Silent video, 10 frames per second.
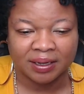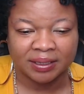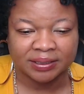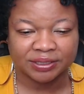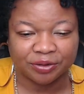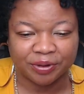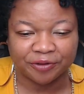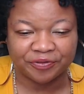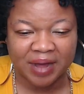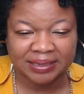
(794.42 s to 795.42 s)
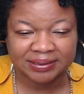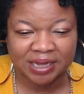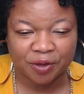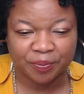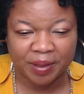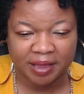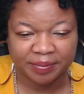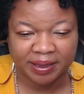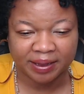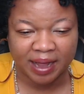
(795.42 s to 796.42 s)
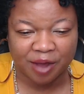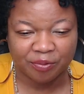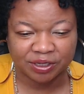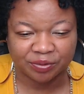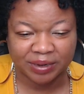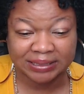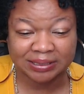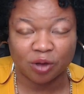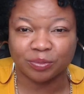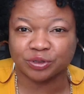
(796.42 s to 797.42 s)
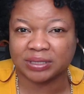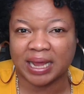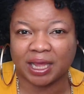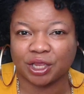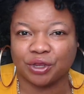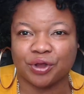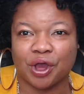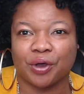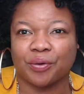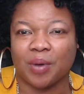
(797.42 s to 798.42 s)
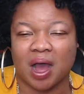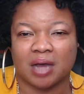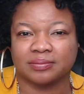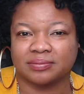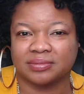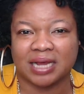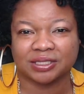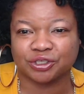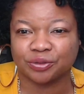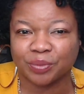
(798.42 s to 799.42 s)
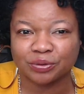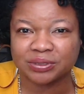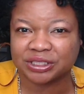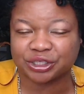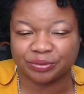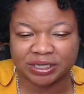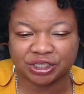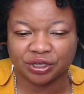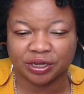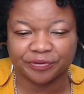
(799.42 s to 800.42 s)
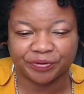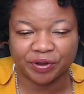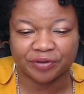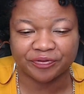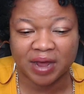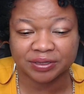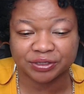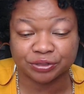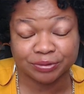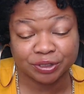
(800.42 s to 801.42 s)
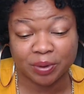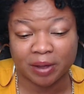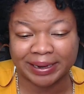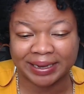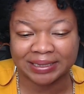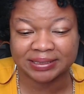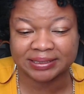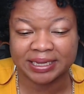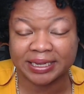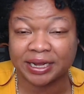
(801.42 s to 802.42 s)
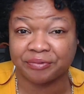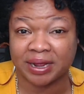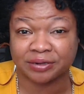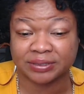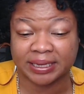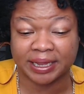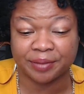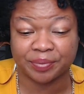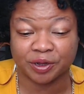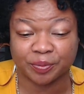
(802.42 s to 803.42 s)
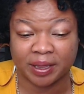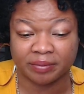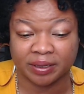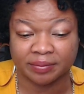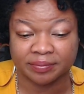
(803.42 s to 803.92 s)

So we'll find out, baby. I wonder. It's almost like you know, um, Dr. Simone's situation, looking for her father too as well. I guess they're taking it right out the handbook, baby.